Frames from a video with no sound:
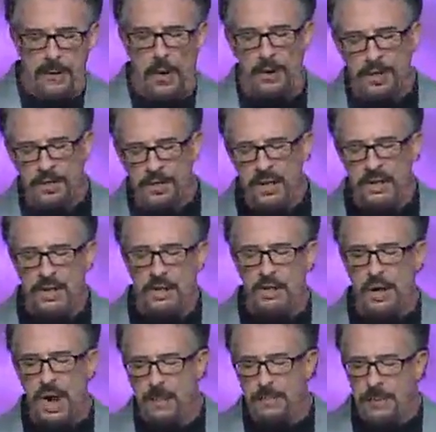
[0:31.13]
1
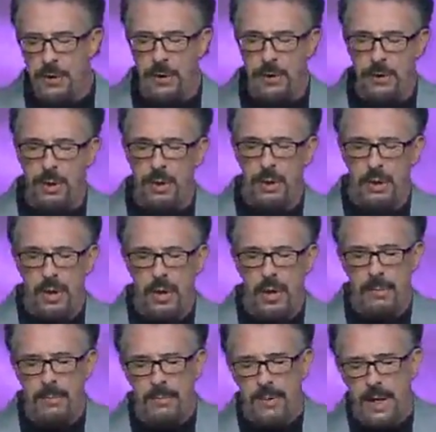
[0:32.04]
Kings chapter
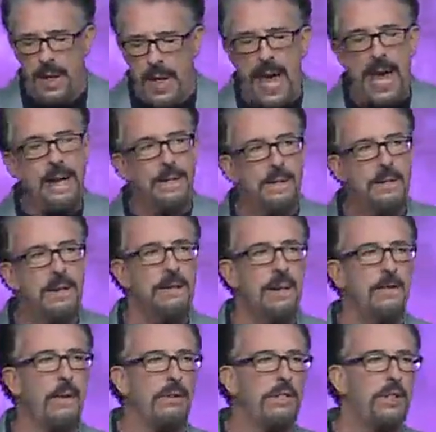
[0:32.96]

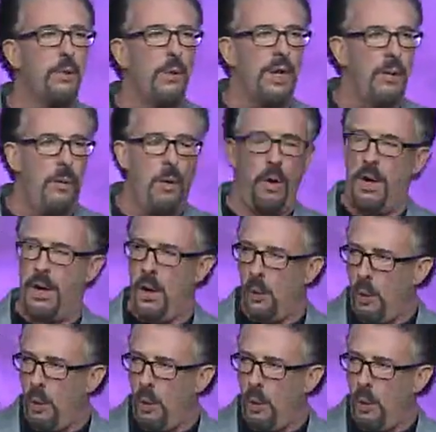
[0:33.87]
18 and verse 21,